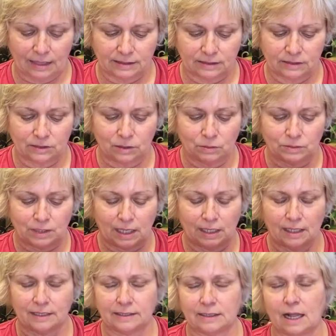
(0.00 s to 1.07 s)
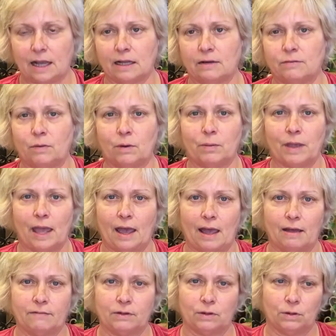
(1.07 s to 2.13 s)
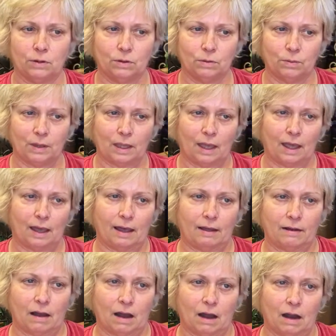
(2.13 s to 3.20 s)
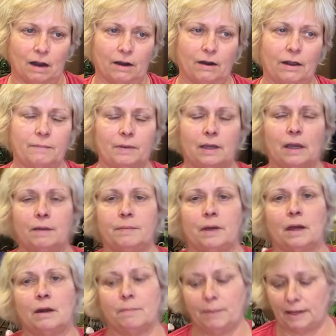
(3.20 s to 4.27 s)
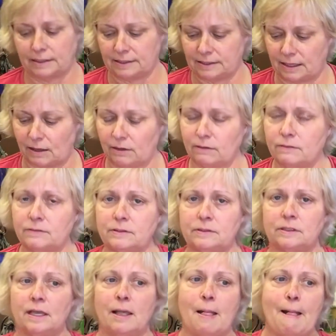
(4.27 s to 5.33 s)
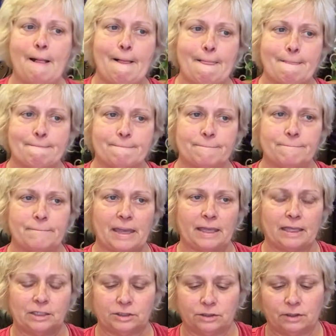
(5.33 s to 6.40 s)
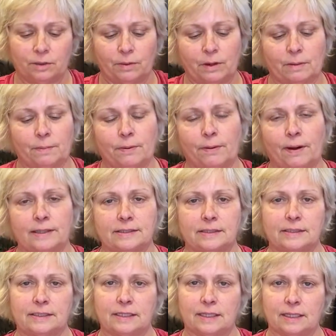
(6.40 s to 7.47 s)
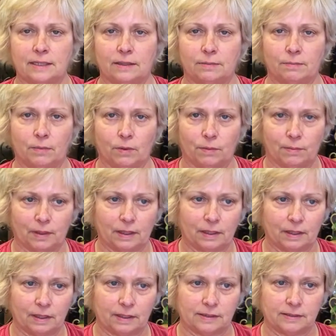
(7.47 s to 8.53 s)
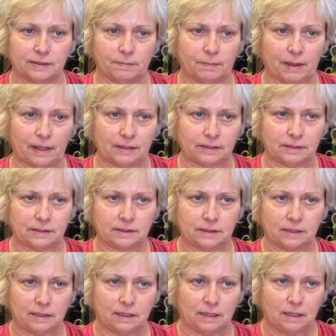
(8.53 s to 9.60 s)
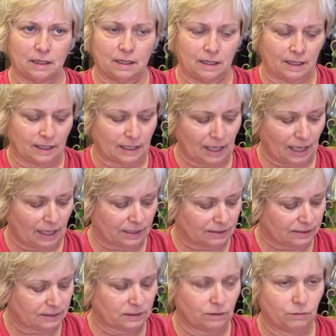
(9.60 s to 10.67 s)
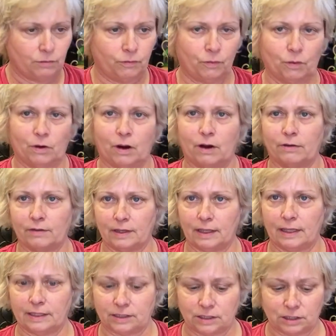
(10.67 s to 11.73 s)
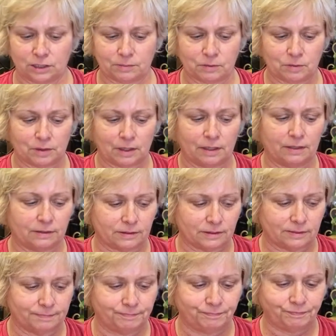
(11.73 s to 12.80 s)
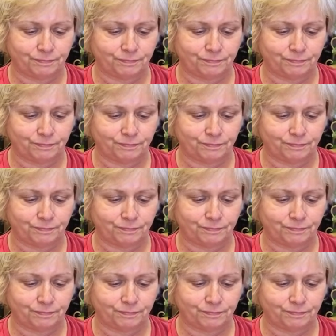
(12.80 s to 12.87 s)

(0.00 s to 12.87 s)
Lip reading: So taking stock of what we have and who we are, and becoming our best selves, making sure that we are present and in the moment, is the best case for our relationships with others.